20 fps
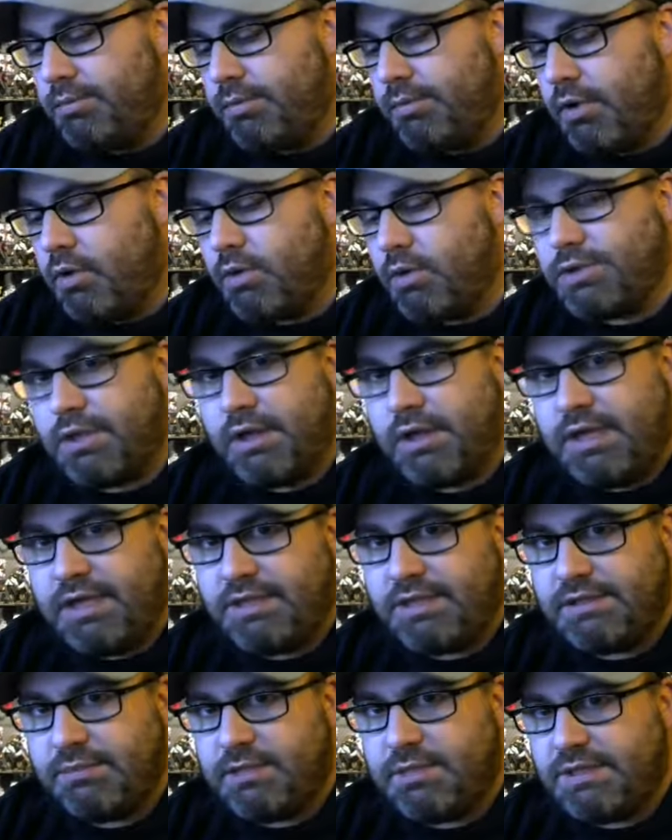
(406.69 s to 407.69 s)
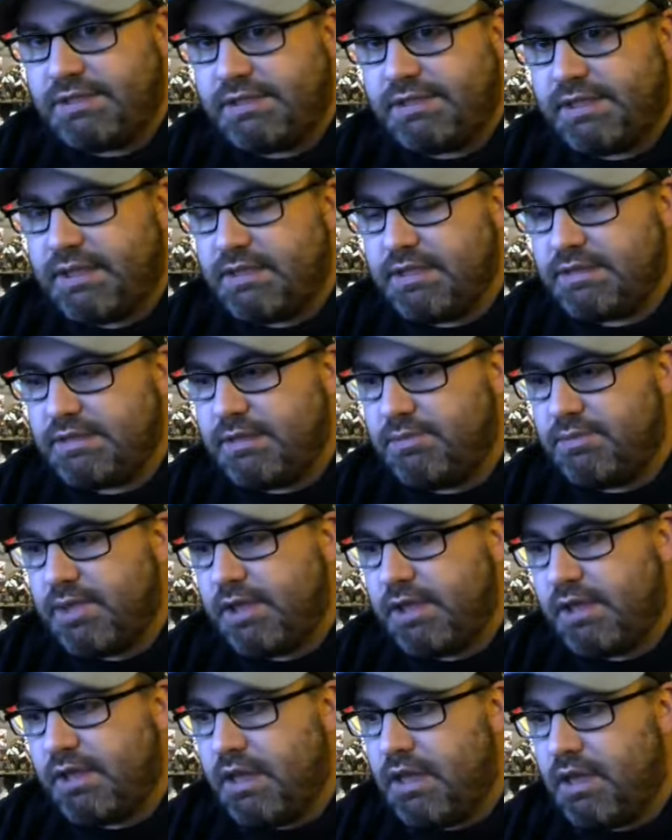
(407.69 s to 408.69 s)
Of course, her kids had been seeing
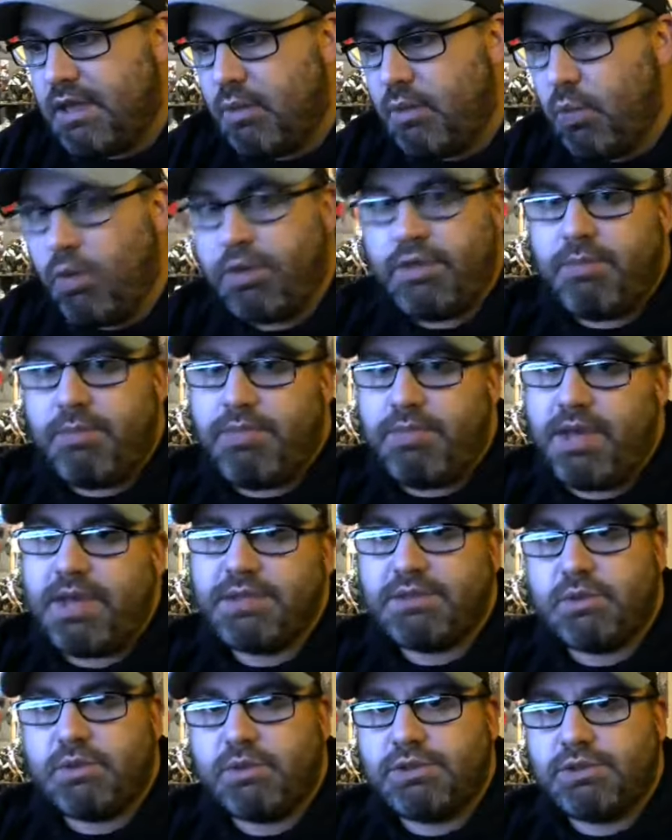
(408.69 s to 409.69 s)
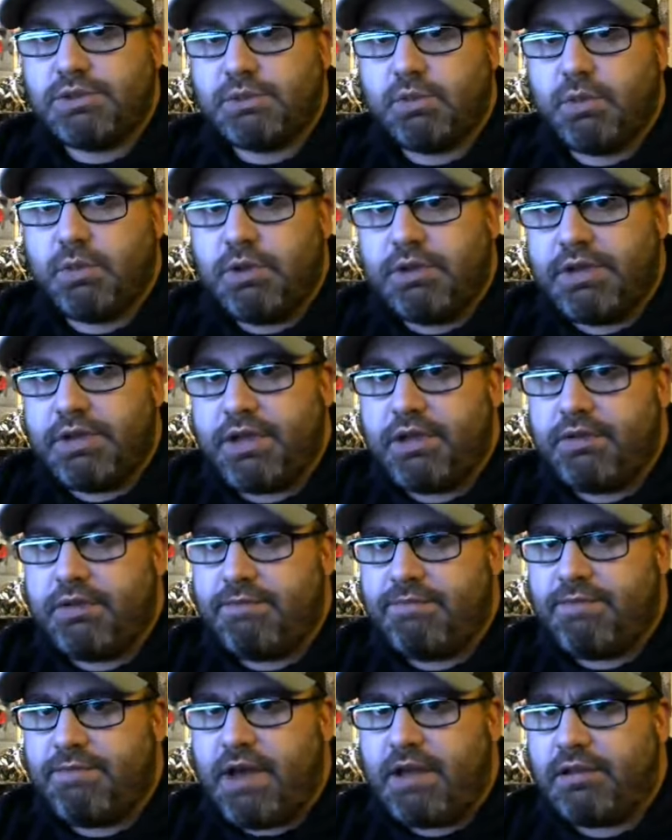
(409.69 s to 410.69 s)
something, and one of the beds was
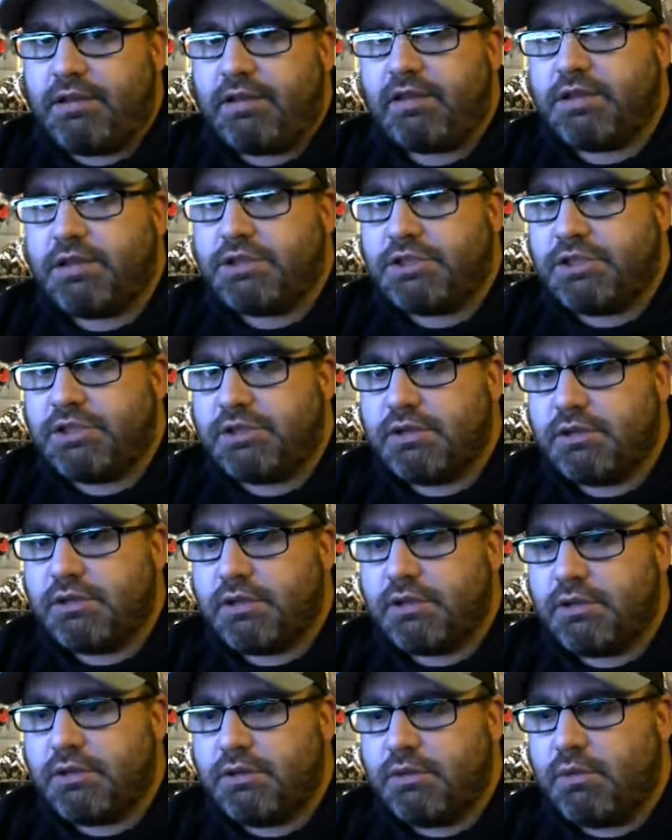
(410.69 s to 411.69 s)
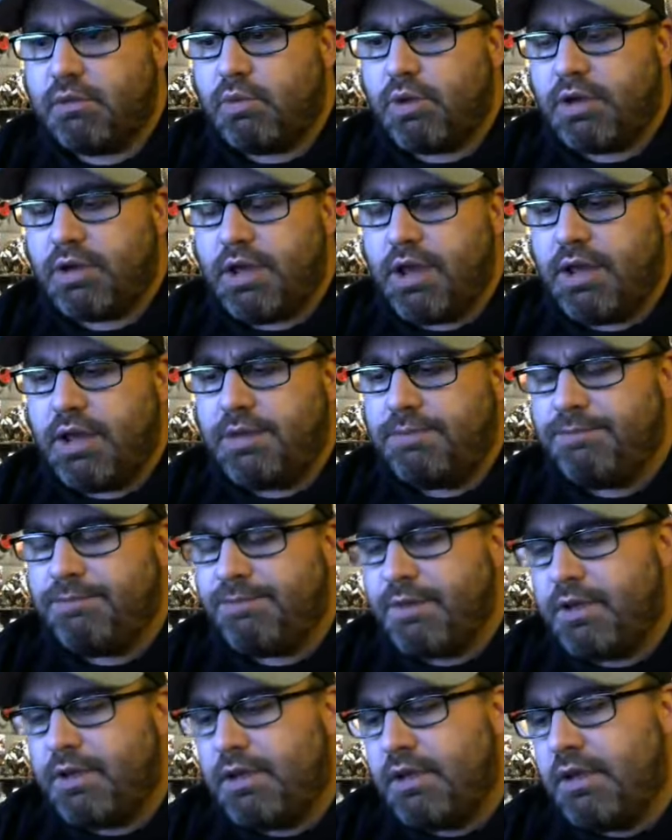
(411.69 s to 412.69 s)
really violently shook one night.
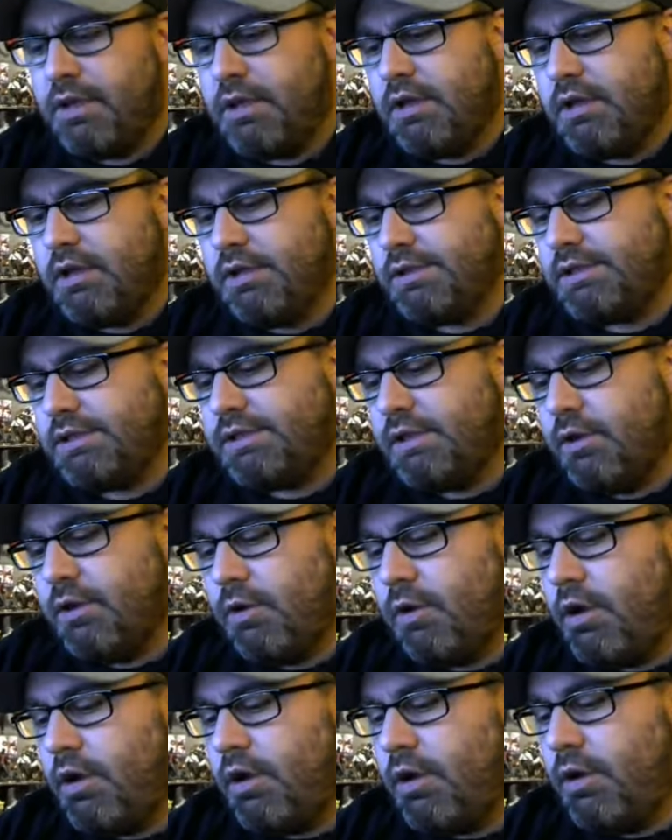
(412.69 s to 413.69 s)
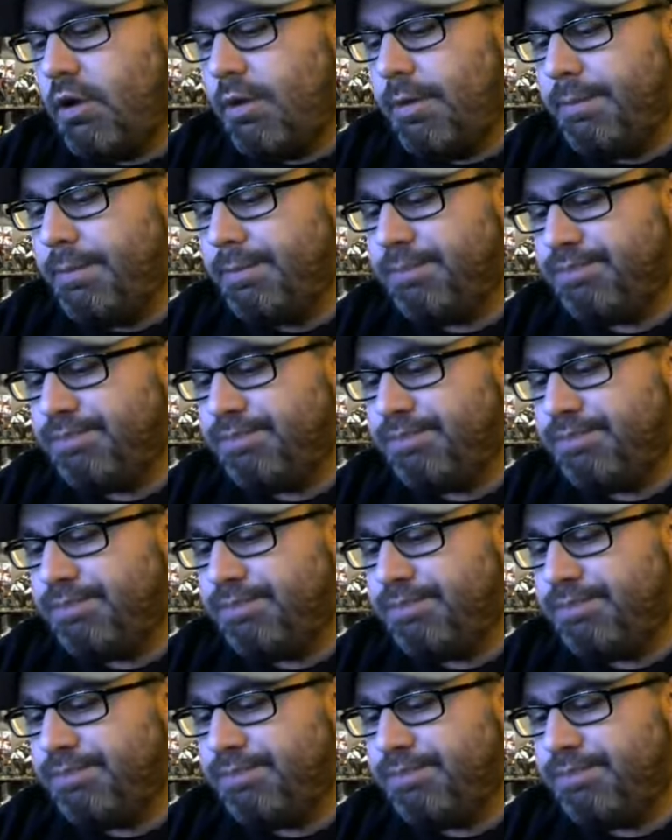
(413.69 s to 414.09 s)
So,